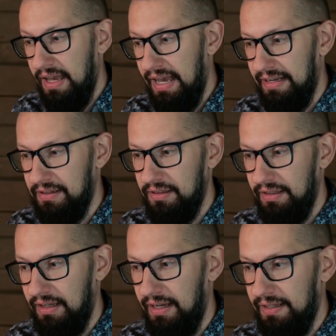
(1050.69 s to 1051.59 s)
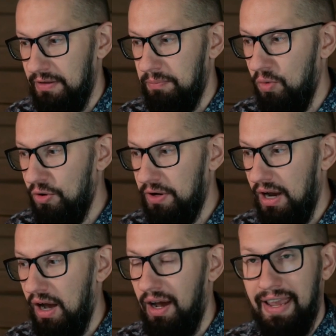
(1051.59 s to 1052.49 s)
And even more,
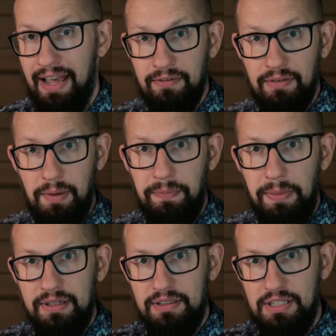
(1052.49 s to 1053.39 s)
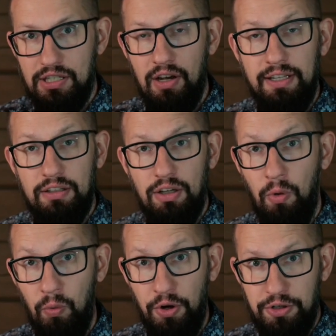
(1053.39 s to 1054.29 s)
I have designed
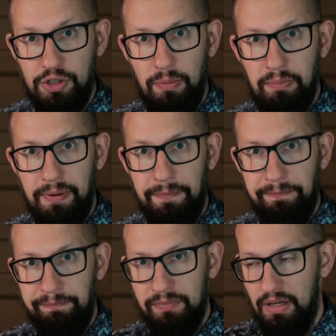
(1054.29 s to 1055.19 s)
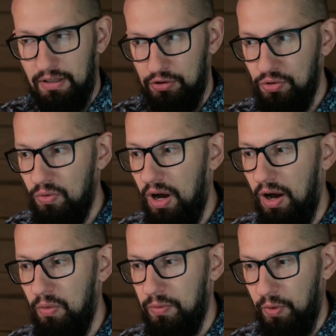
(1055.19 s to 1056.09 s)
a workshop, like a
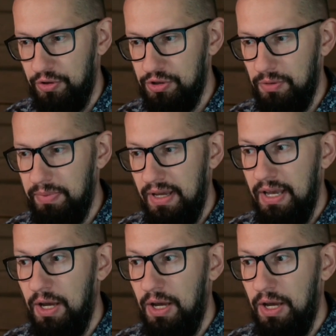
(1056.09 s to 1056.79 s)
2-hour workshop,